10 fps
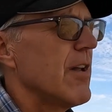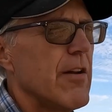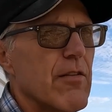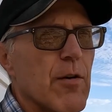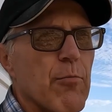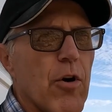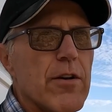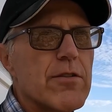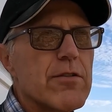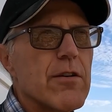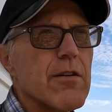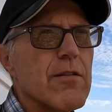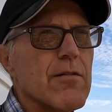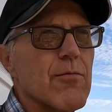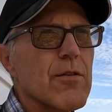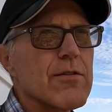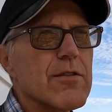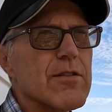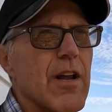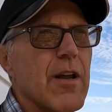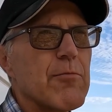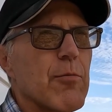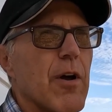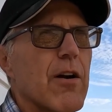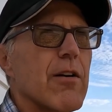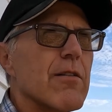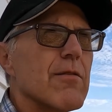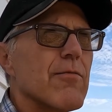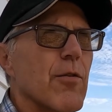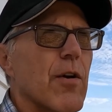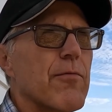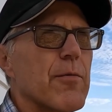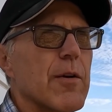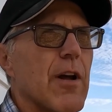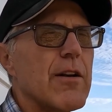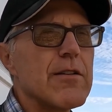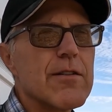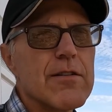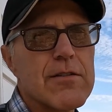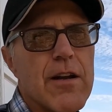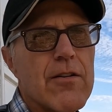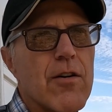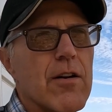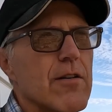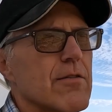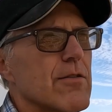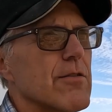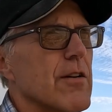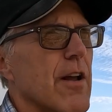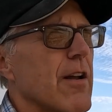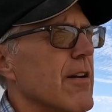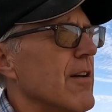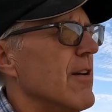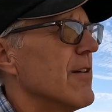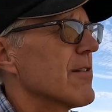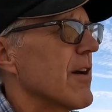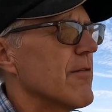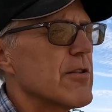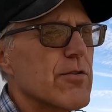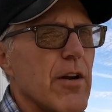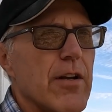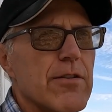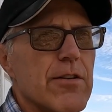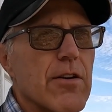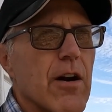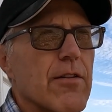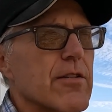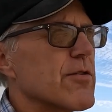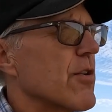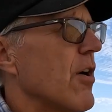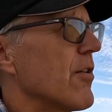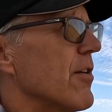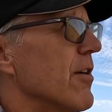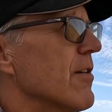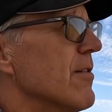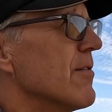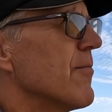Even the moisture was the same no matter if you went from a 96 day to 102 day. Kind of a strange year on this drought year.